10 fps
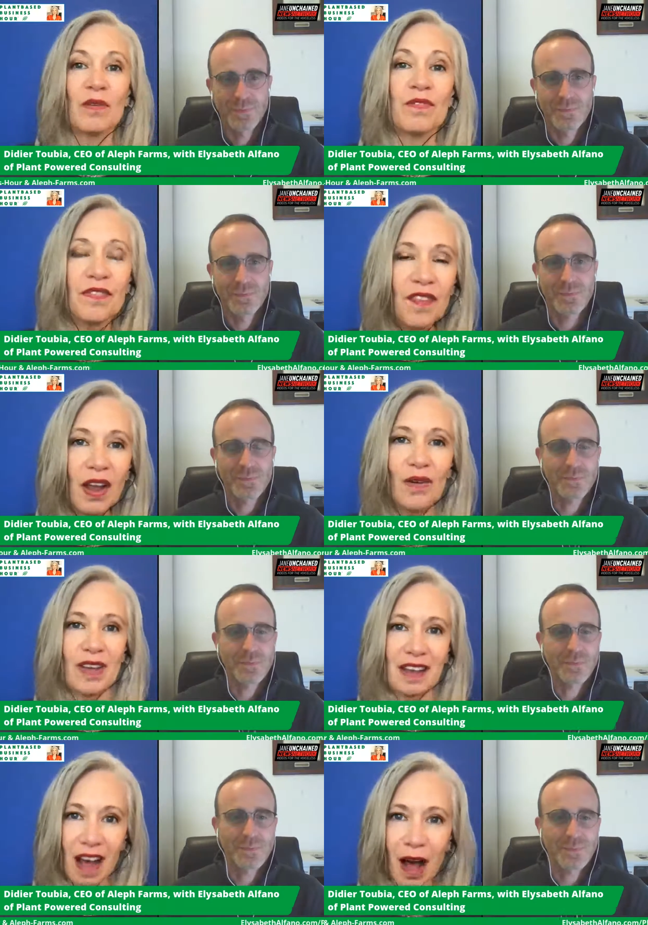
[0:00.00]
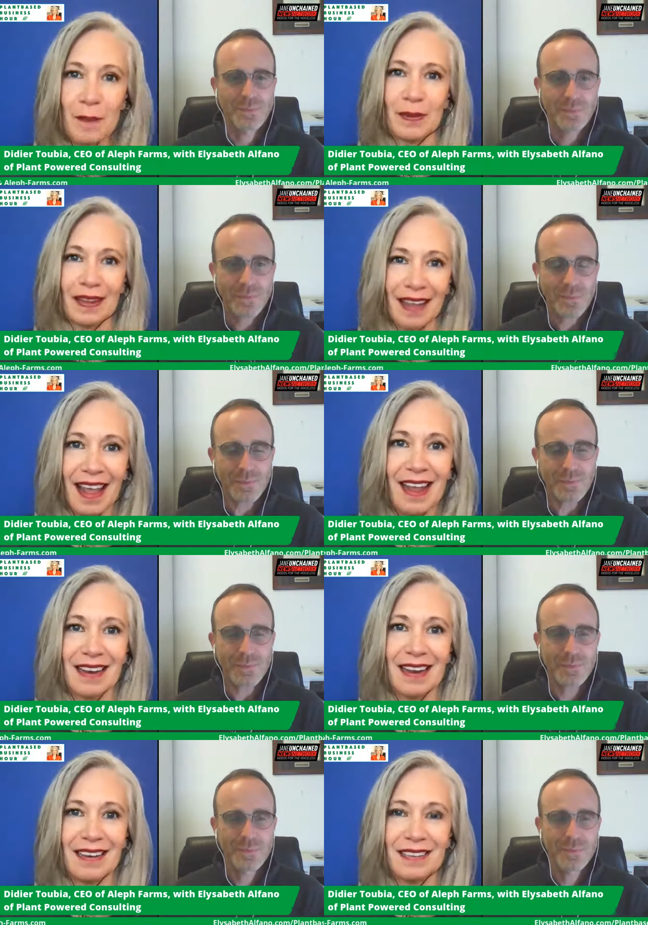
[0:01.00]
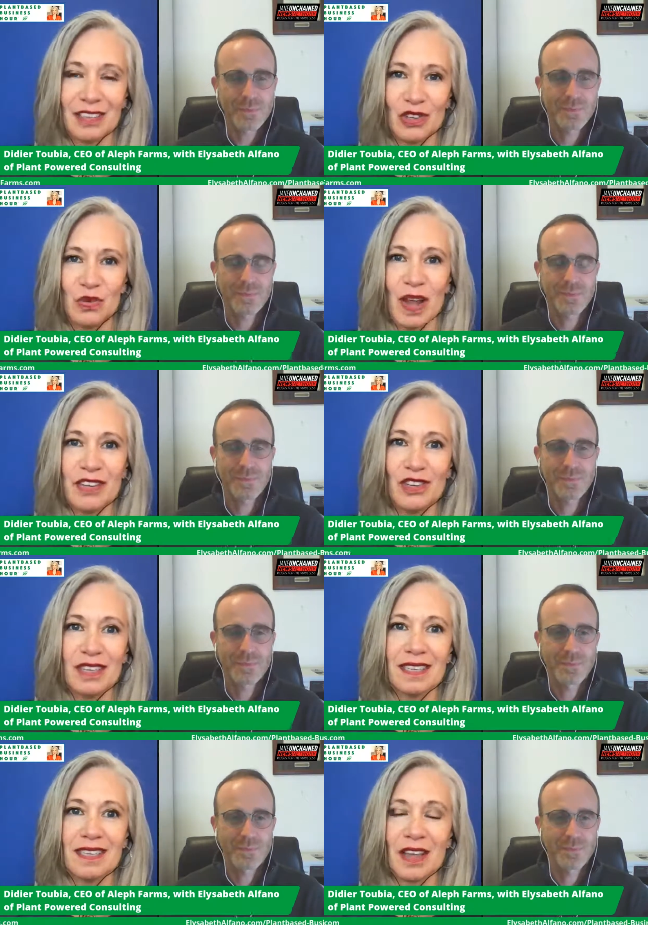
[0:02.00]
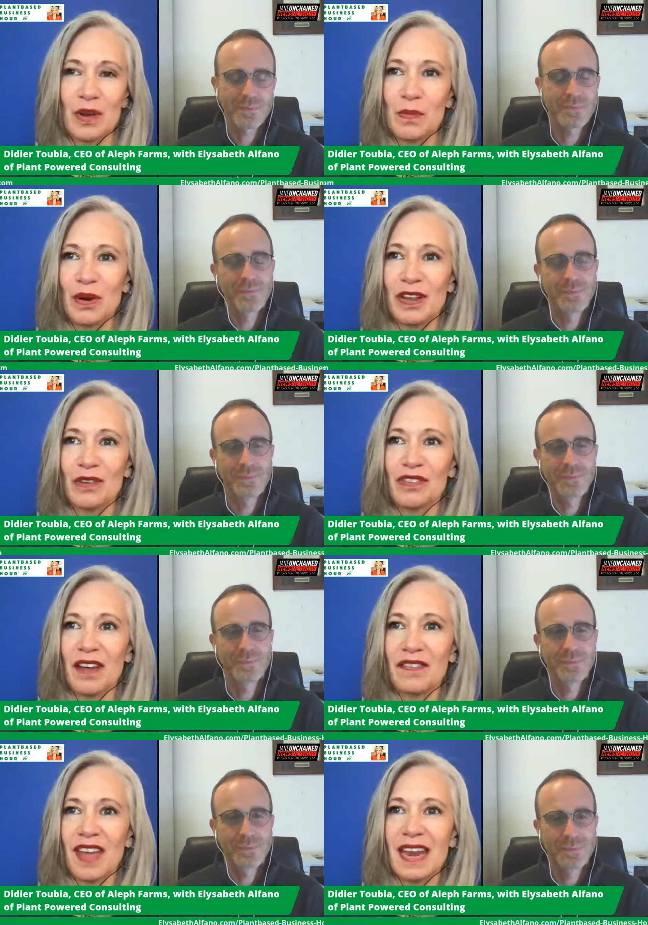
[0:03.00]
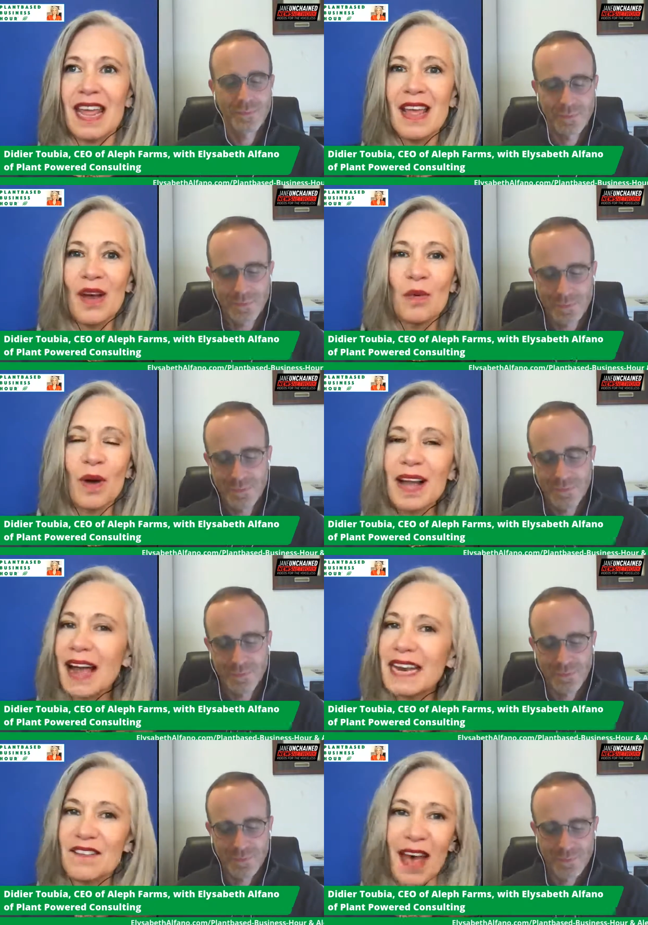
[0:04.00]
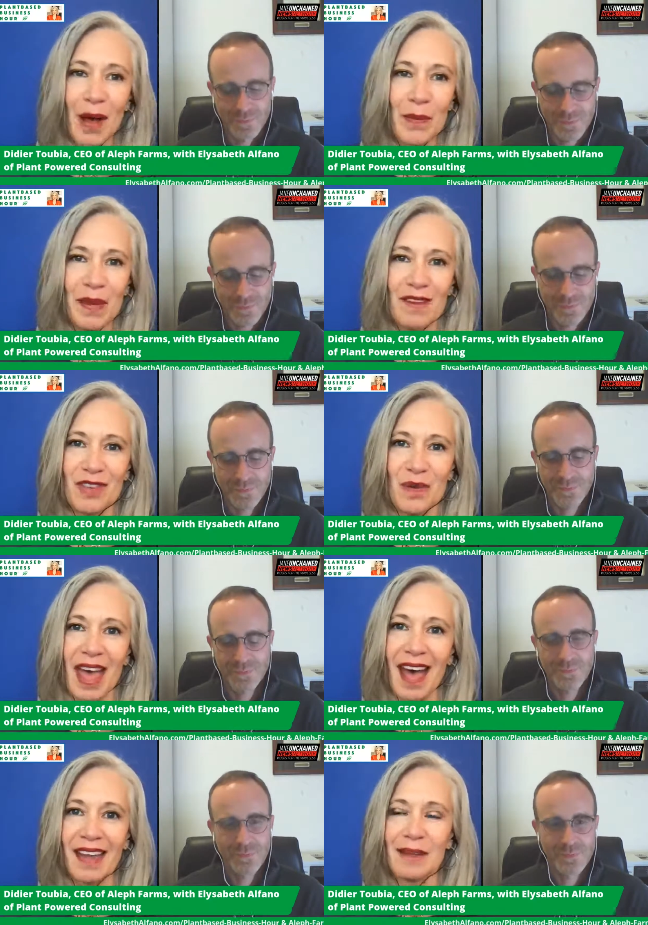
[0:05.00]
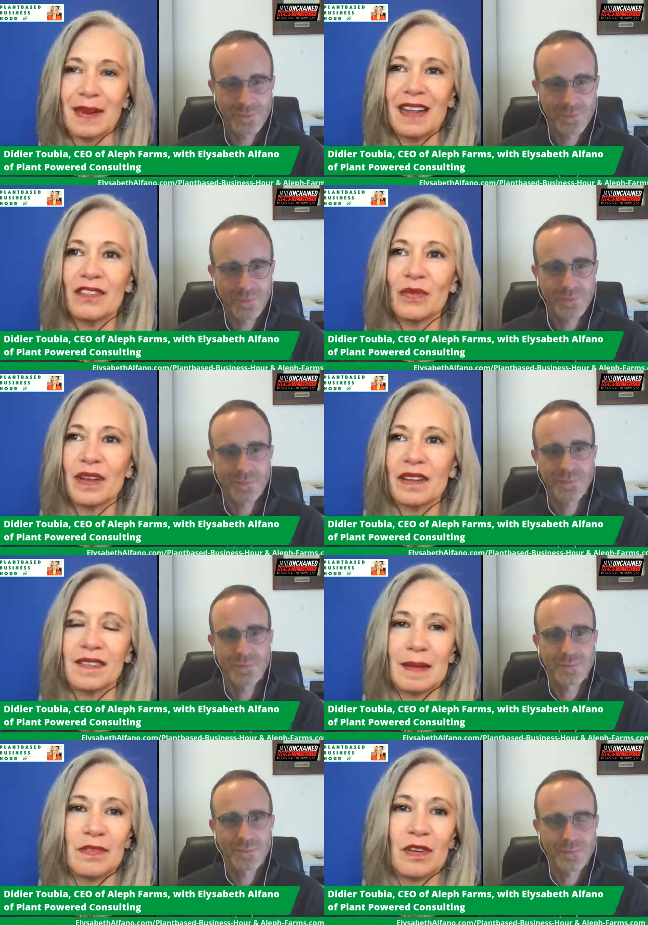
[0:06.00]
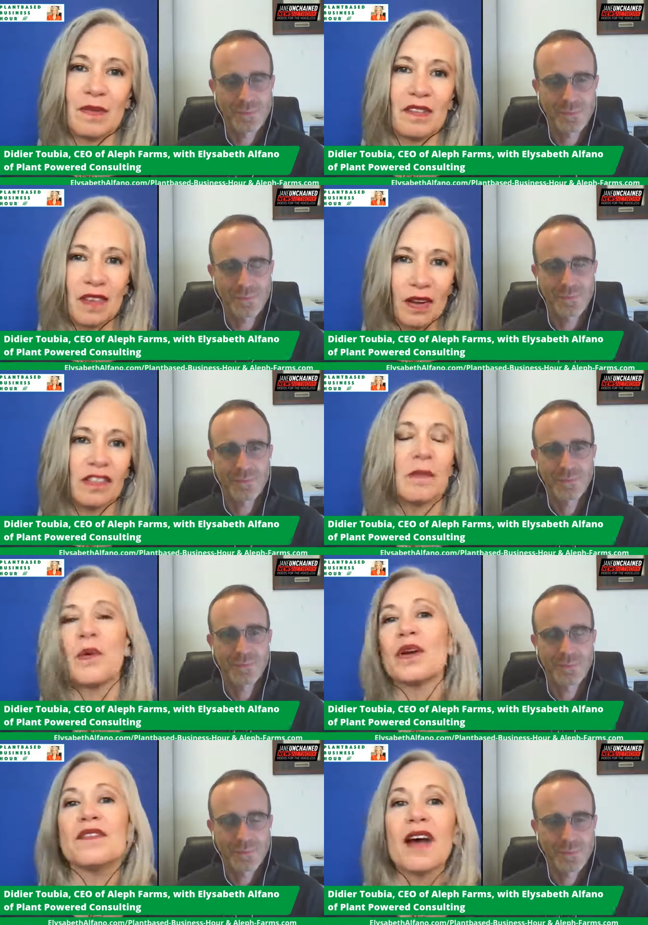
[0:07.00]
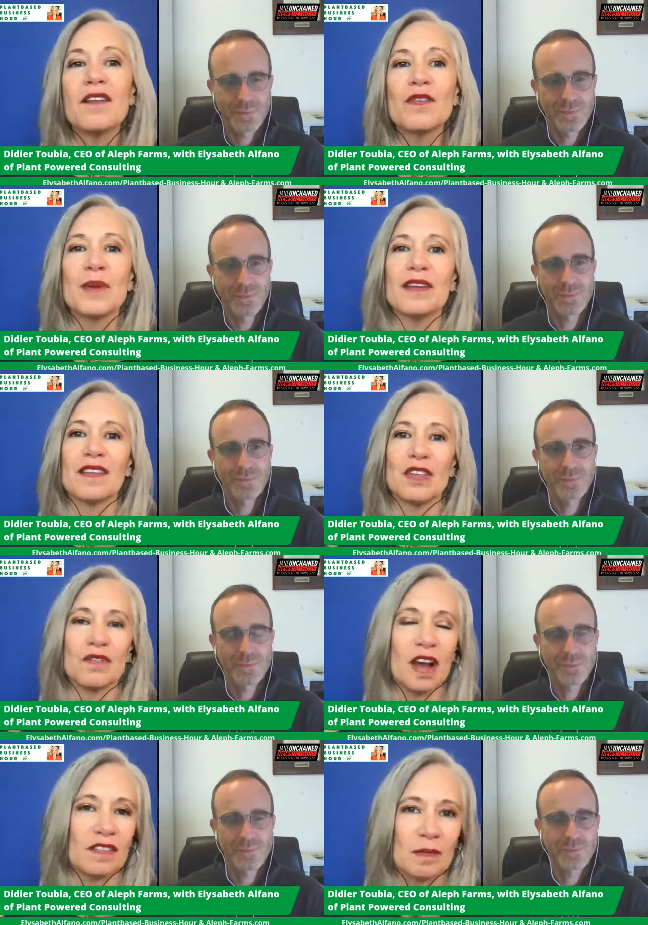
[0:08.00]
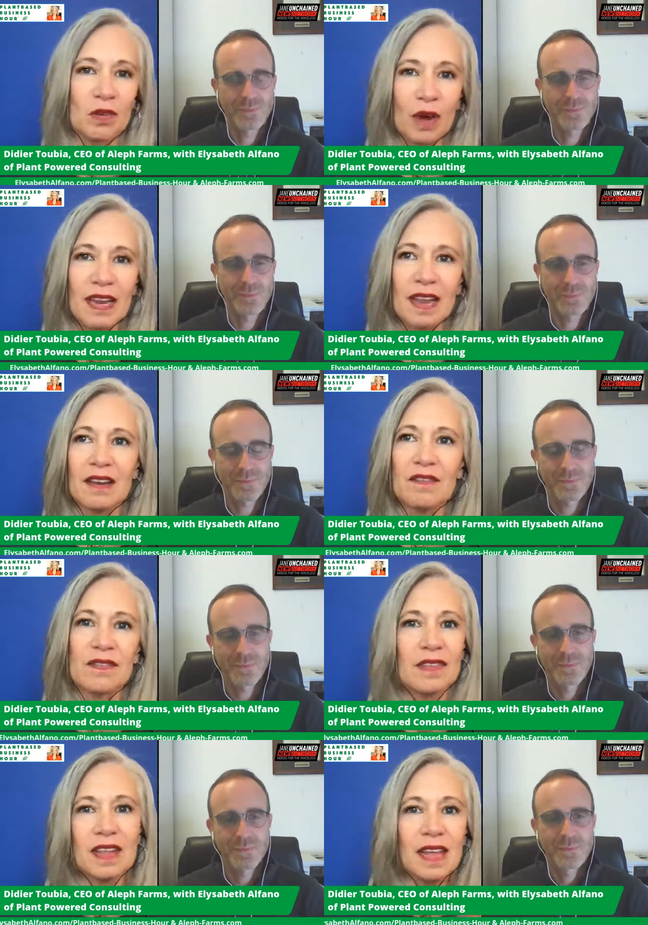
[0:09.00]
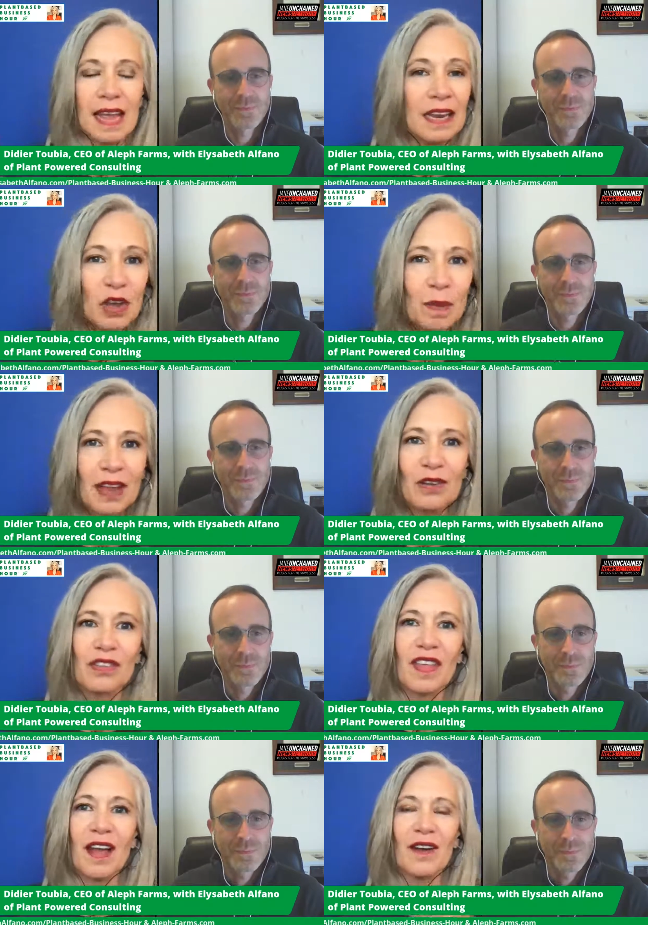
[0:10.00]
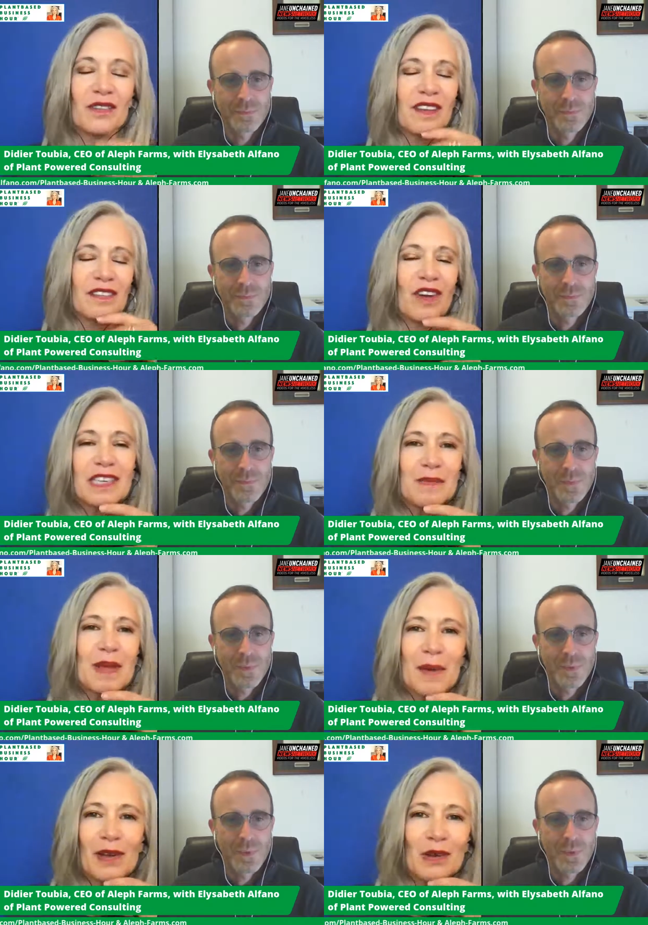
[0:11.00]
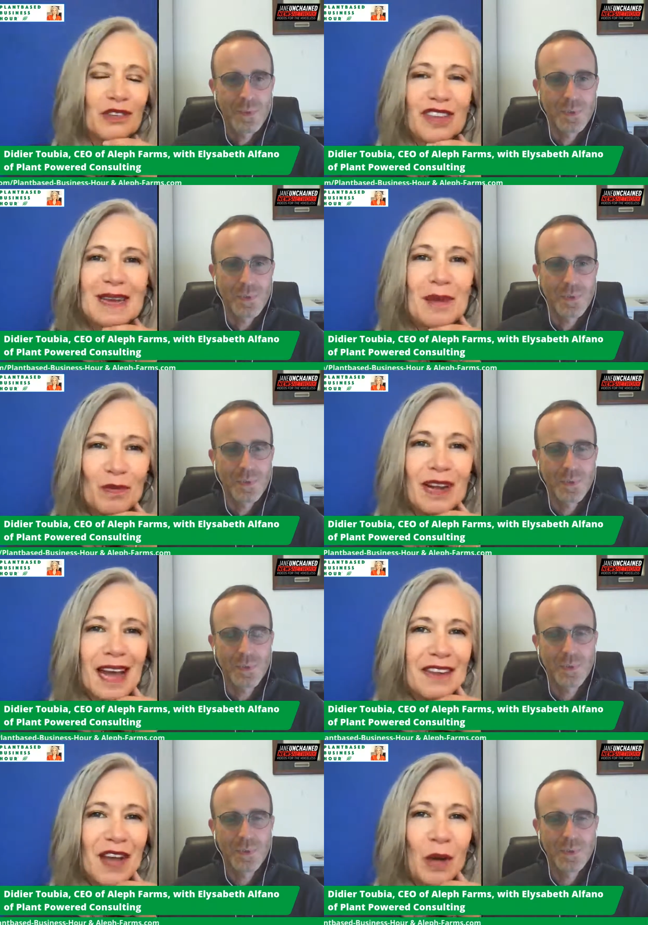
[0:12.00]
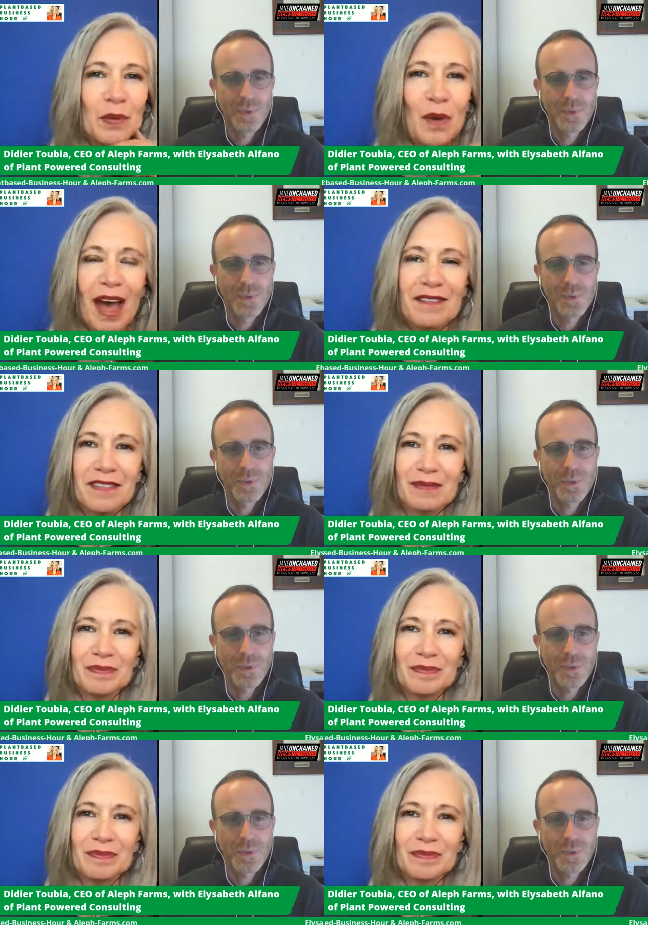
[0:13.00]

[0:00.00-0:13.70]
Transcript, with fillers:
Speaker 1: are very complicated situations that you're putting yourself in. What kind of help have you had? I mean, Israel seems to be a very supportive government, and you've got some great in incubators there. T talk to me about your team and what kind of help you have.